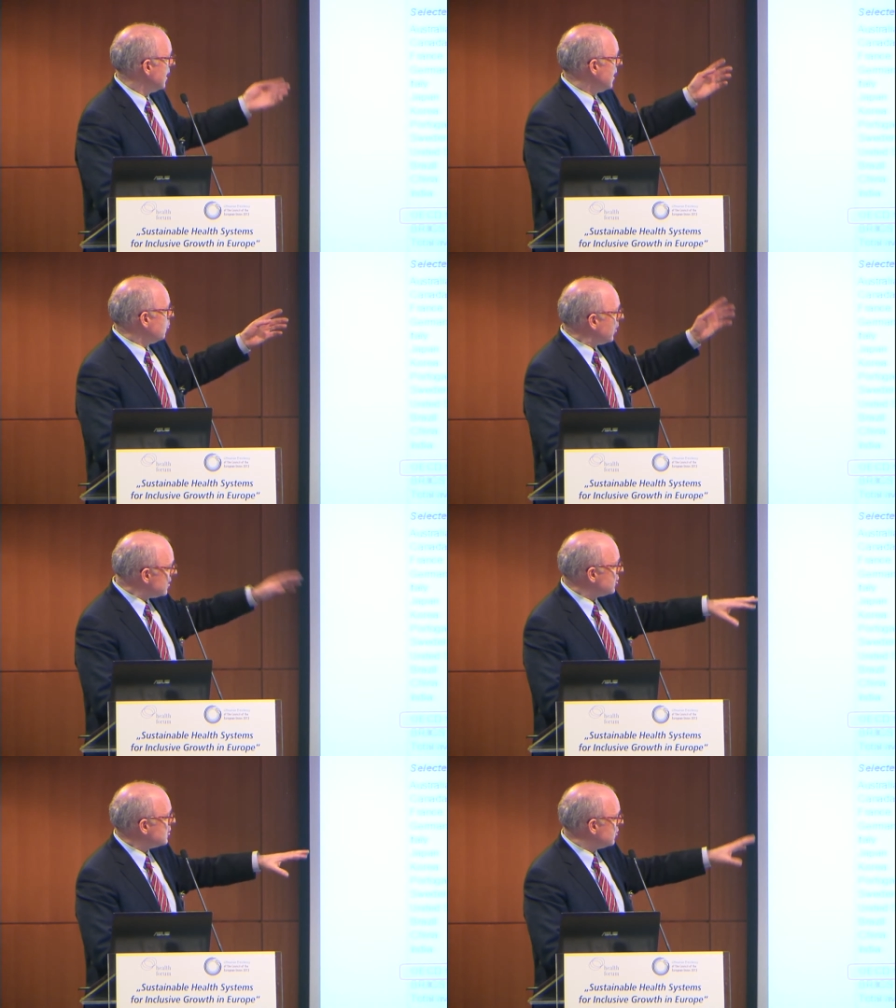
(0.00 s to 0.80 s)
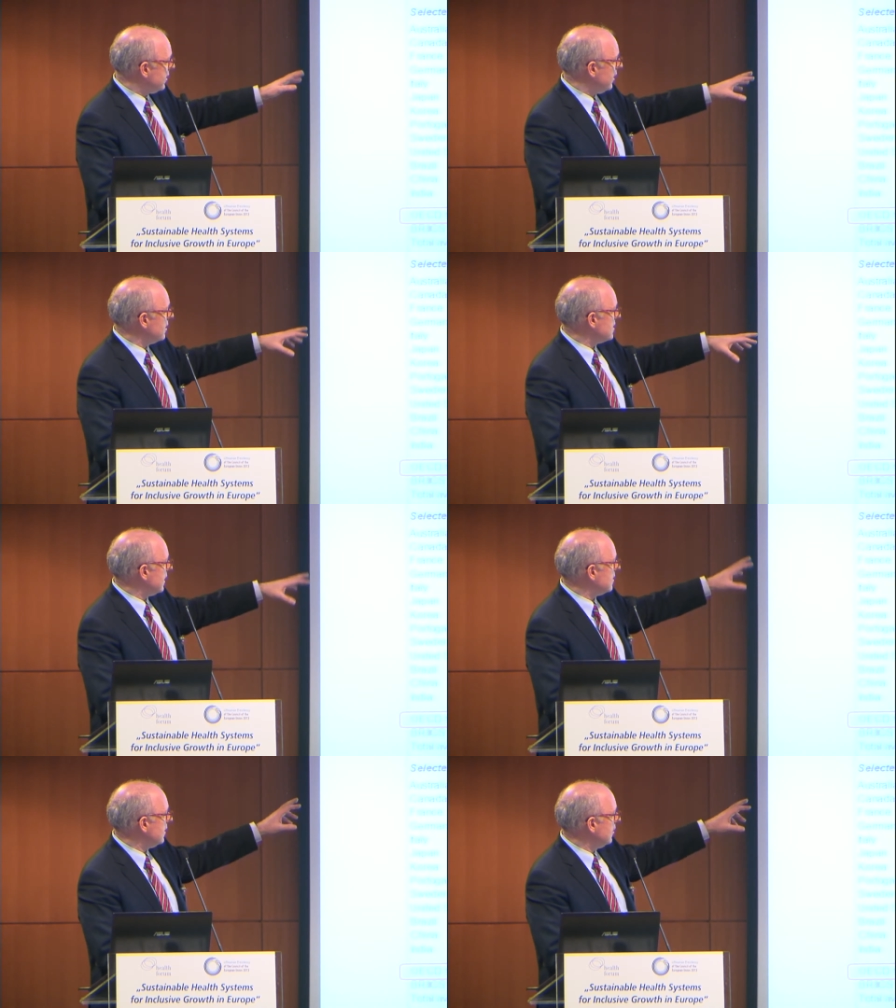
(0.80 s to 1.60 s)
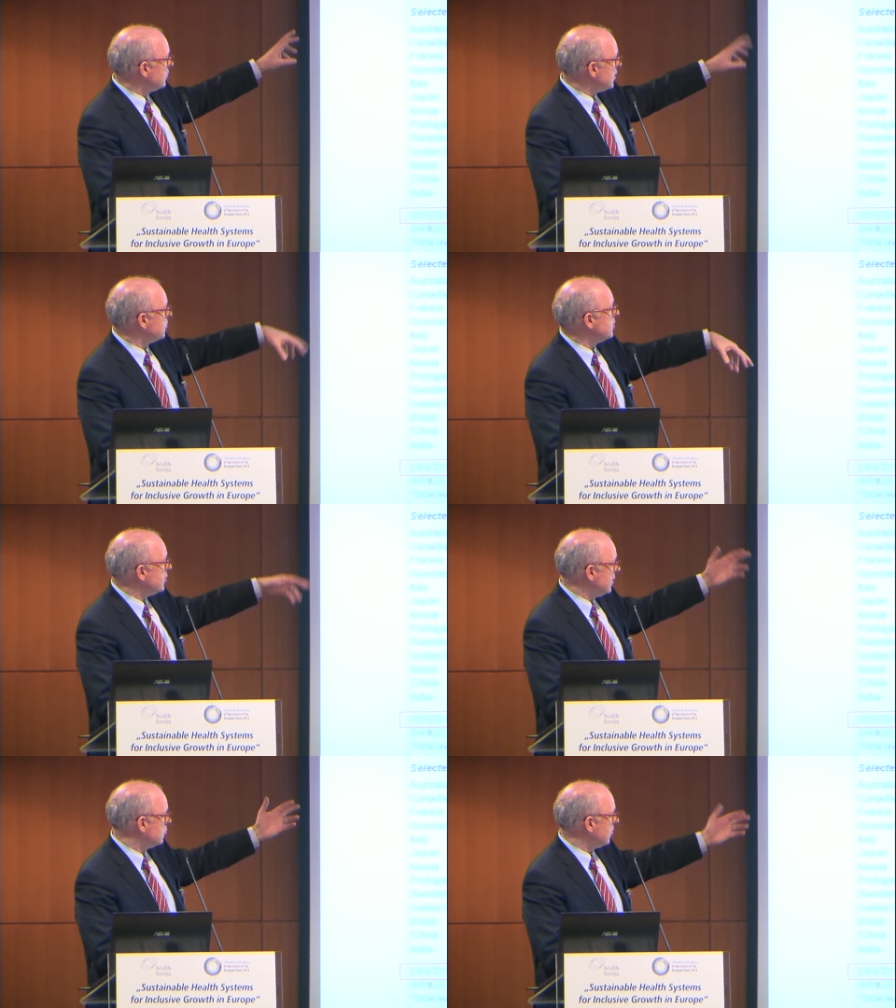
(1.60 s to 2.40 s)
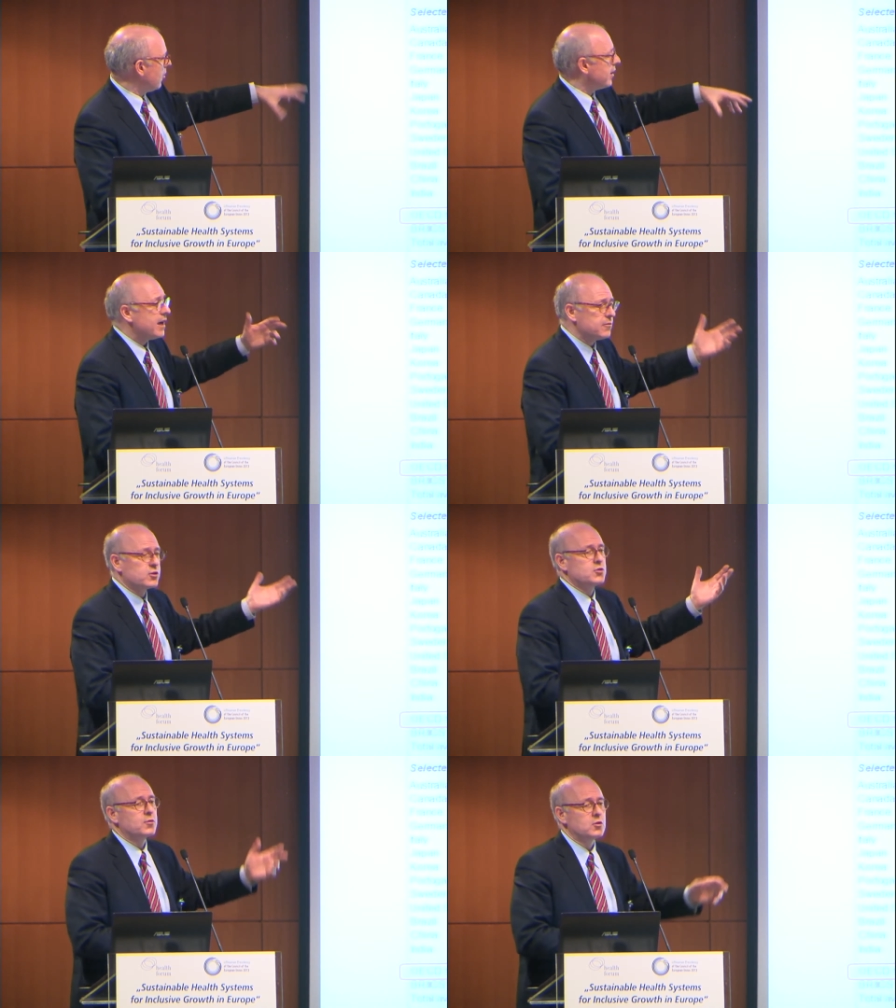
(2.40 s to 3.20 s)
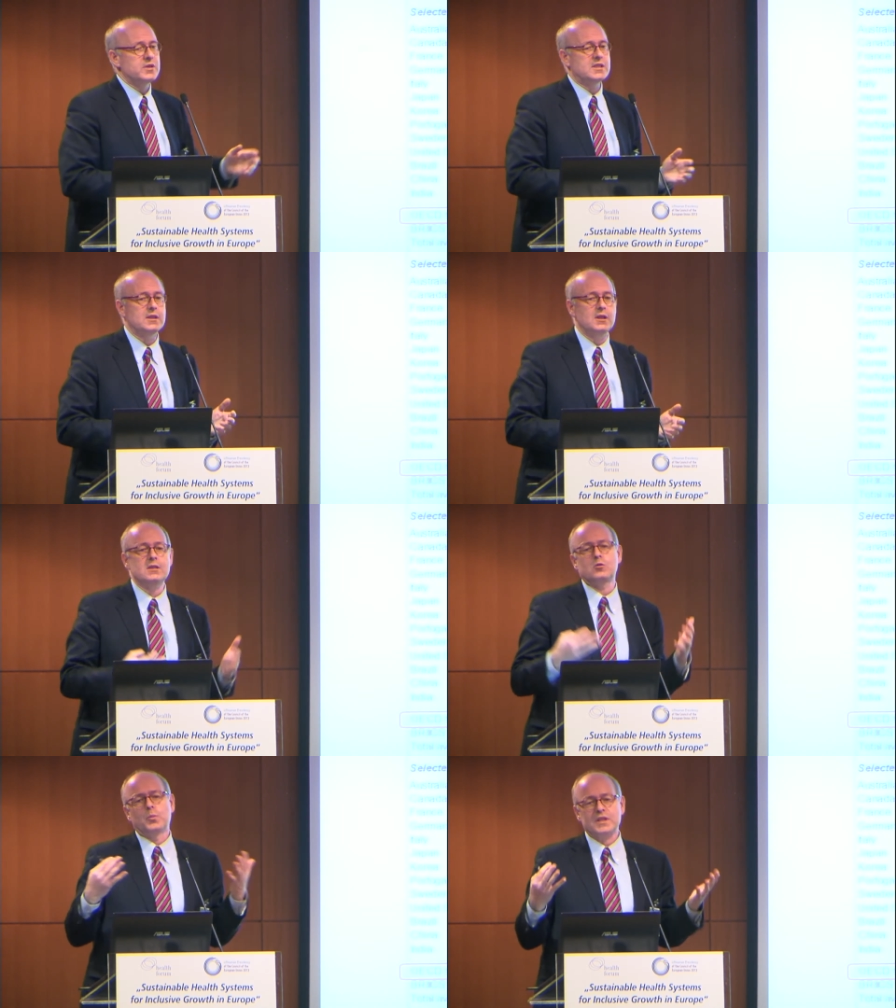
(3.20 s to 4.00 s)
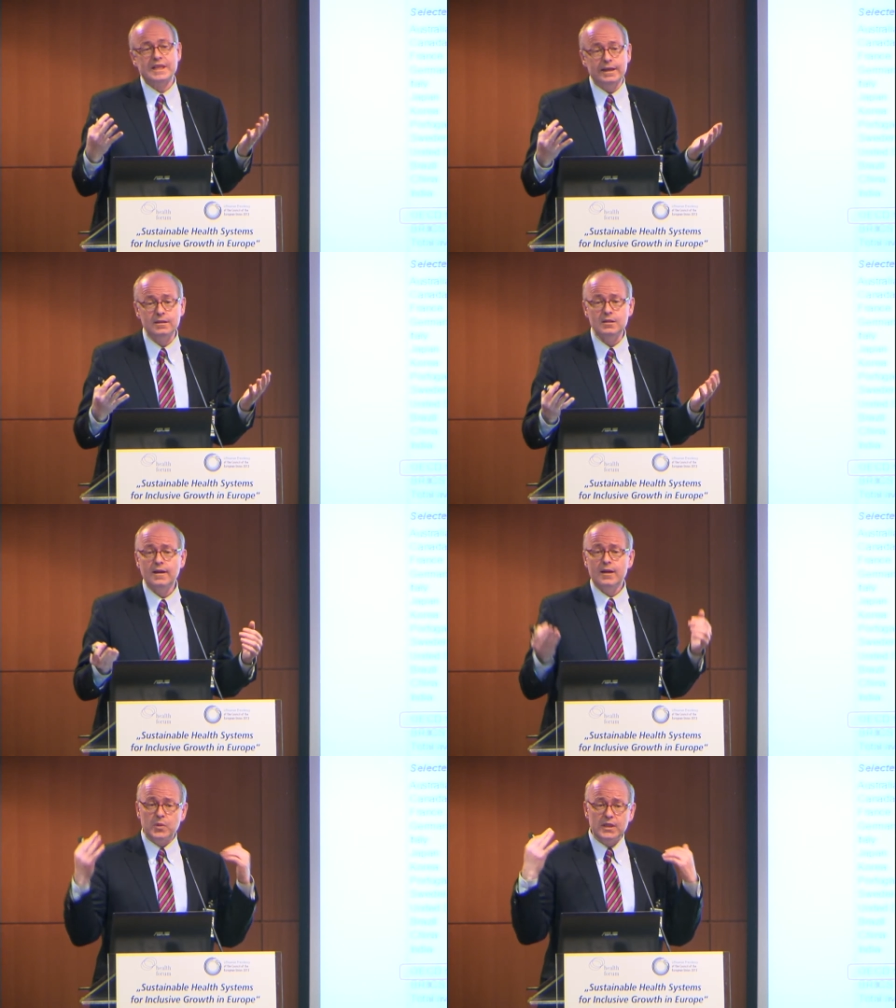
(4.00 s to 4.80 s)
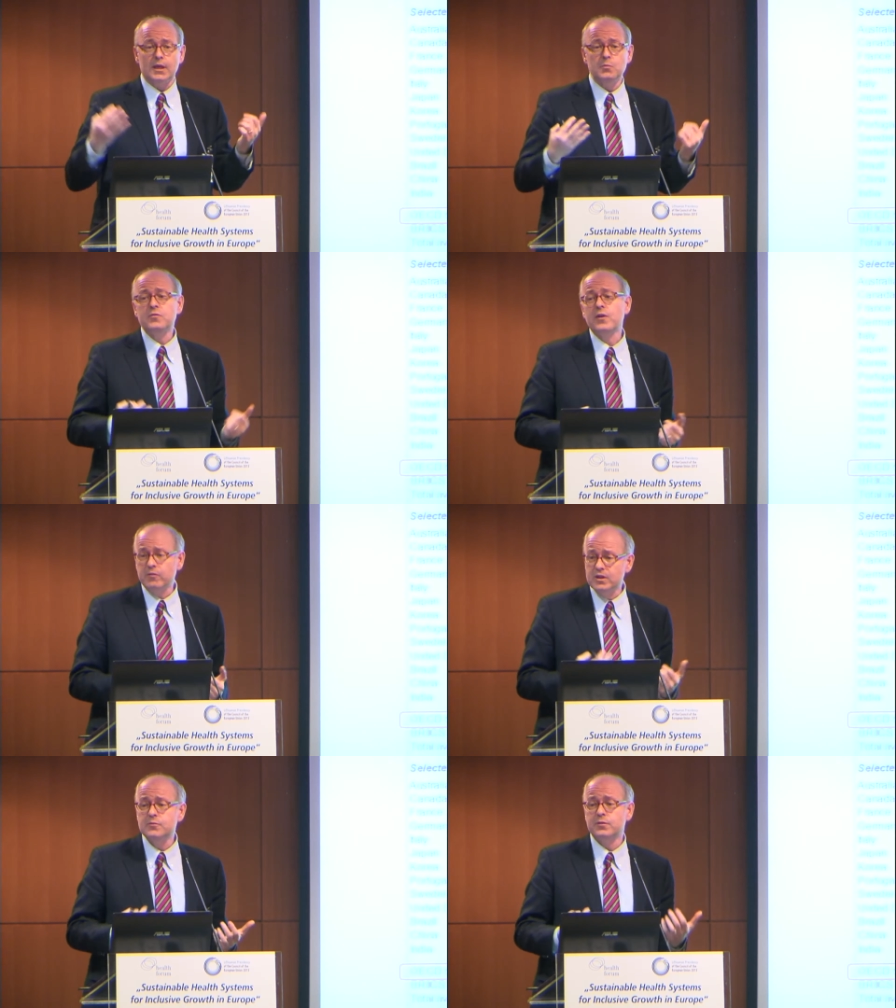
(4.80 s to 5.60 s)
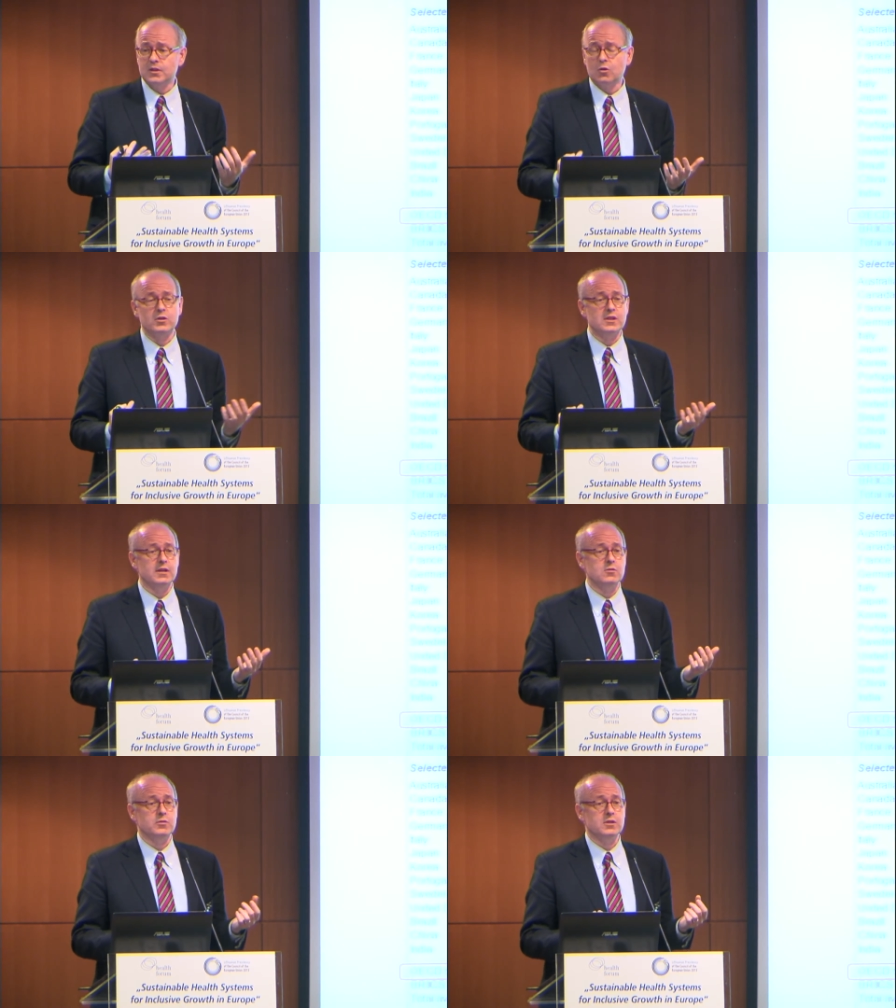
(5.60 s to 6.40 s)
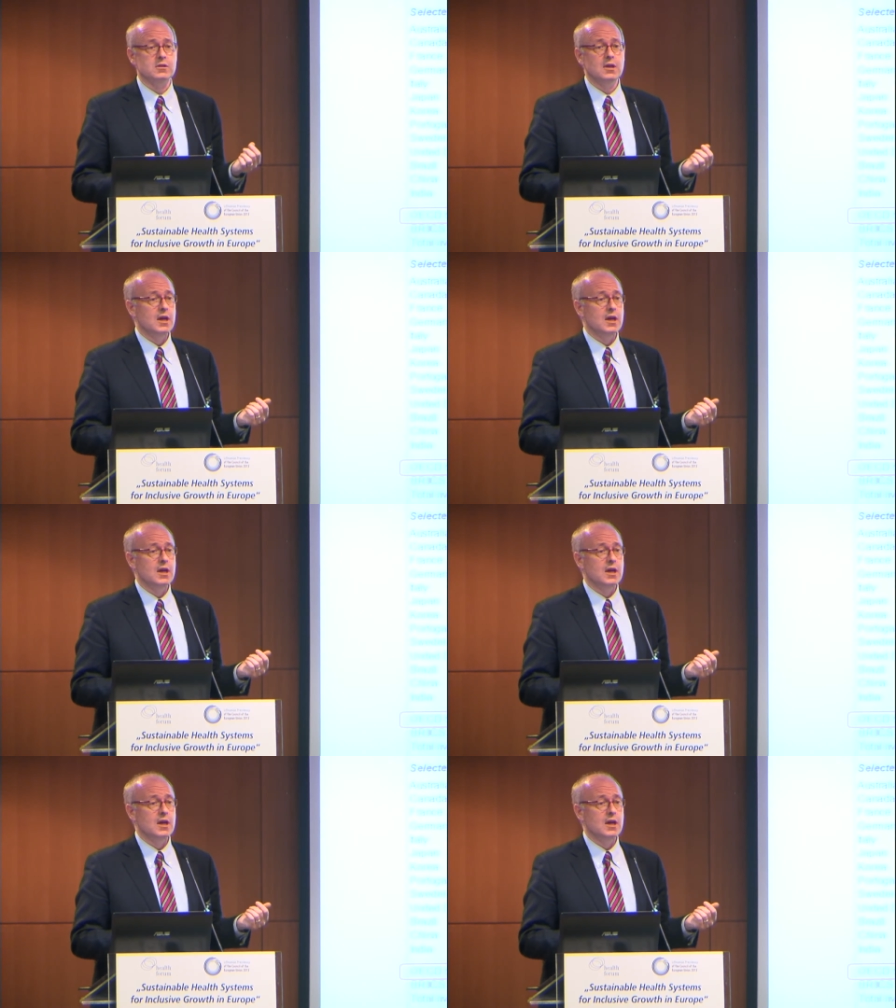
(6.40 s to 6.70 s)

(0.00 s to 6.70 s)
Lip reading: One just thing is that this residual on average for the OECD is 2%, but it can be very different across countries.